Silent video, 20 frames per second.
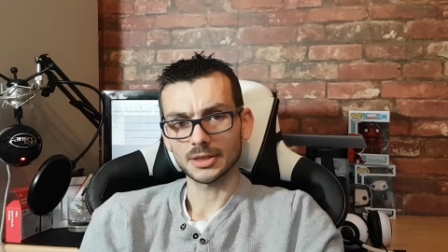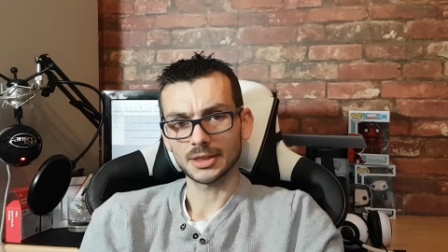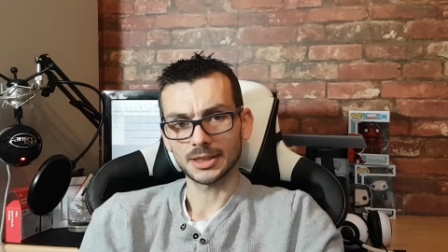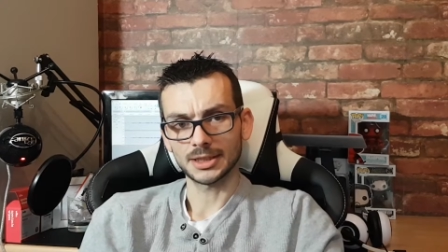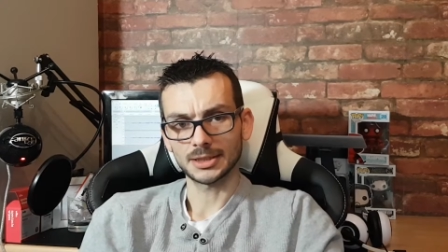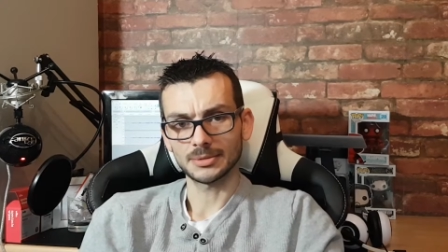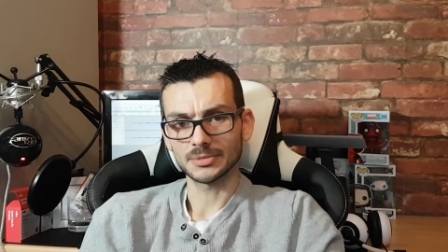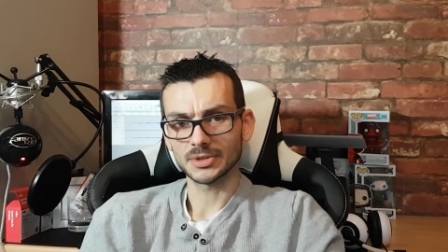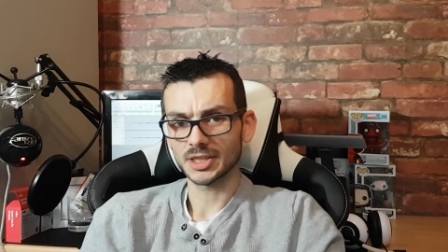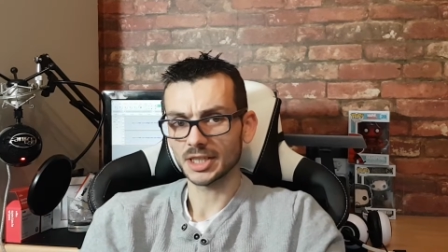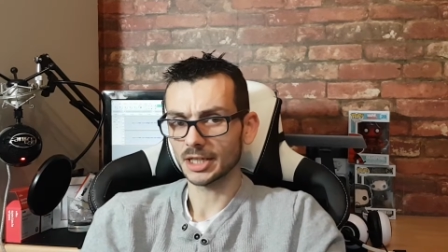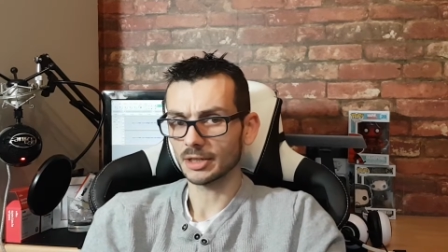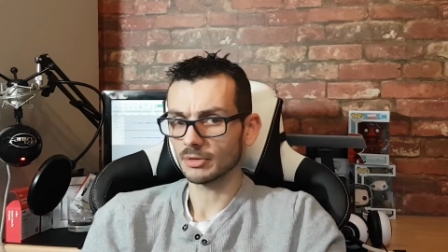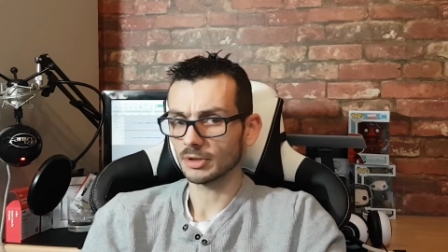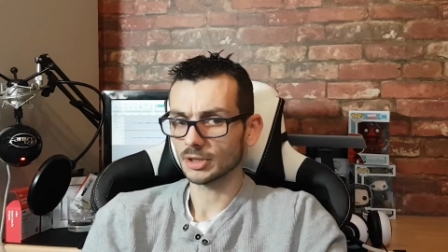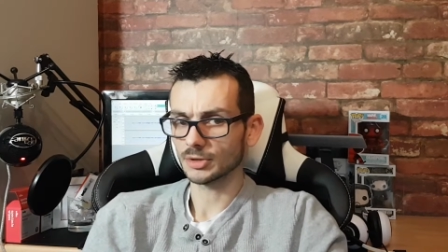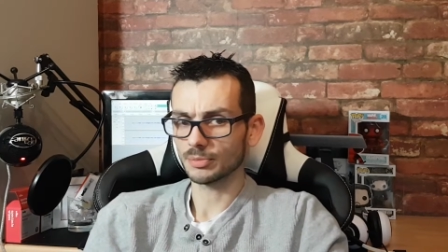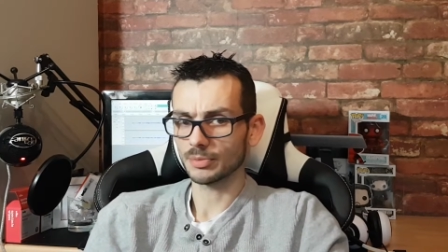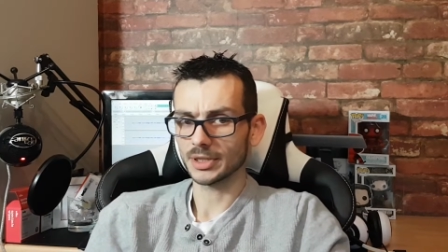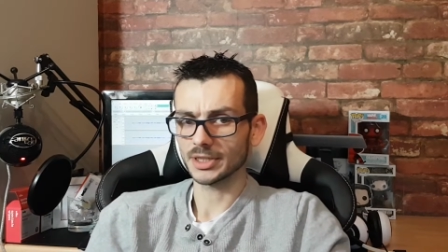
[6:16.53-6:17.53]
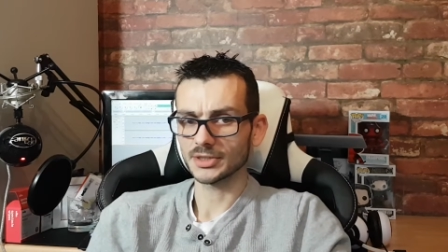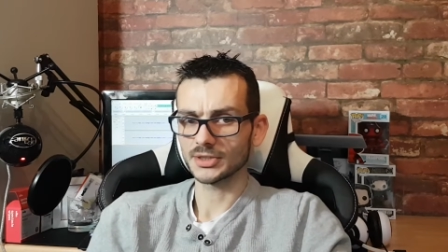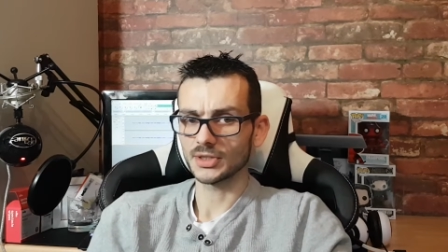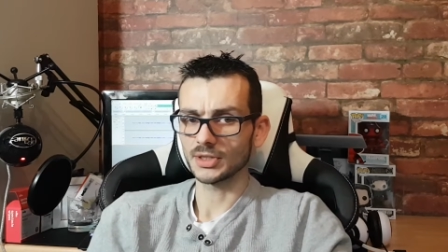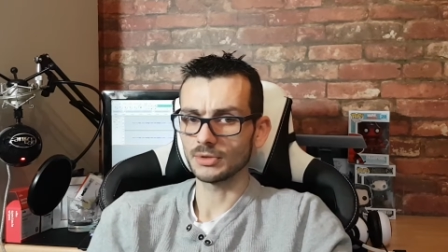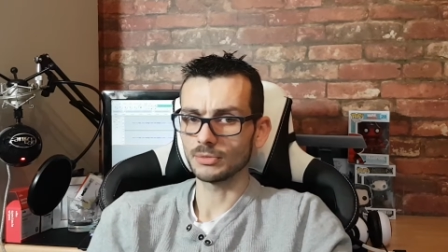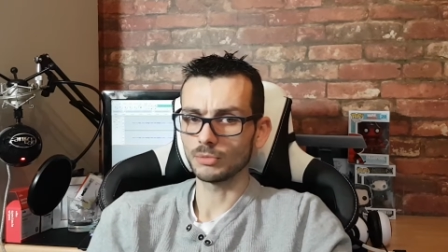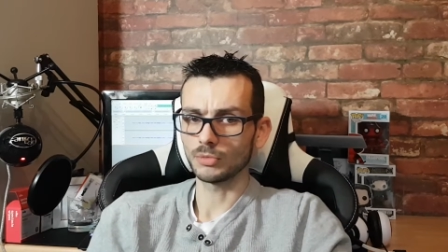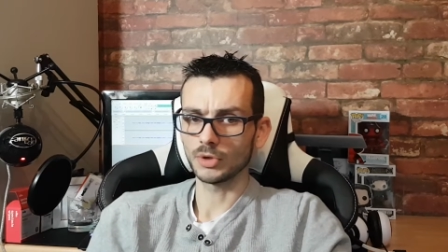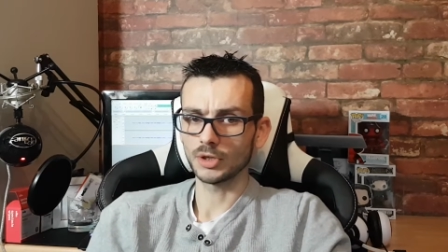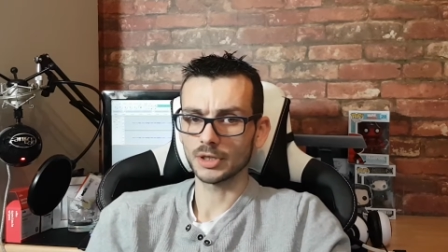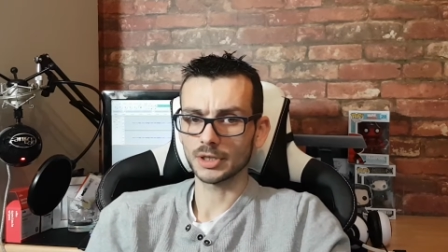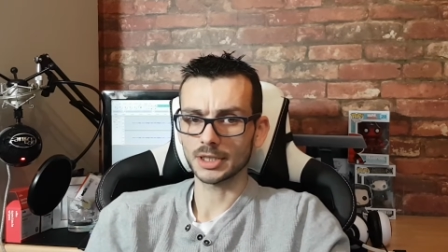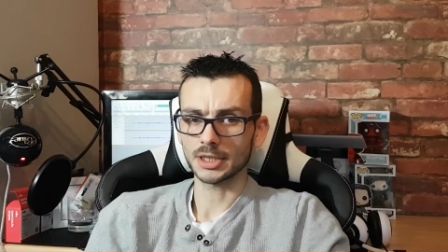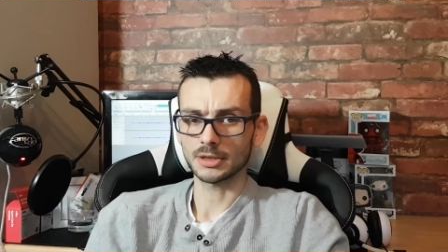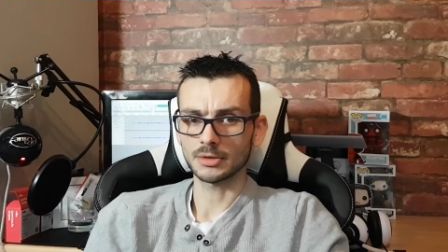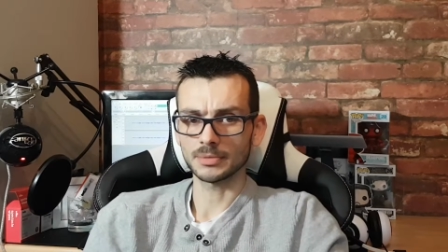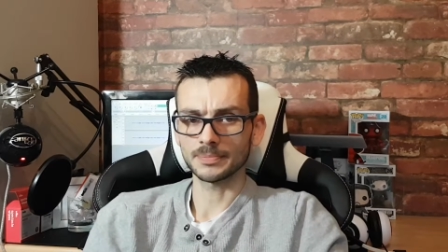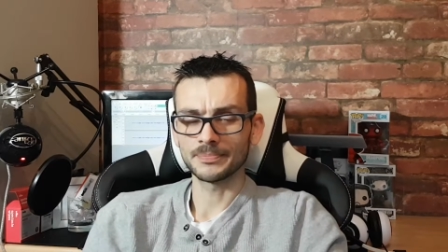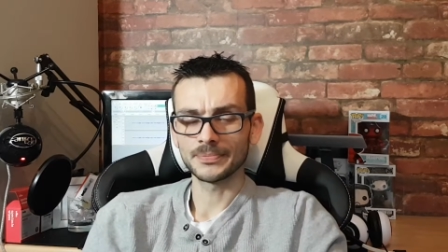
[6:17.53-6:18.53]
Um, Express didn't work
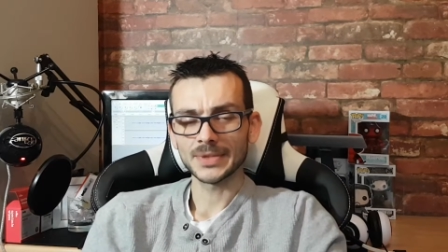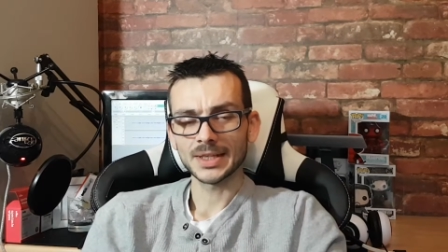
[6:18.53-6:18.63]
out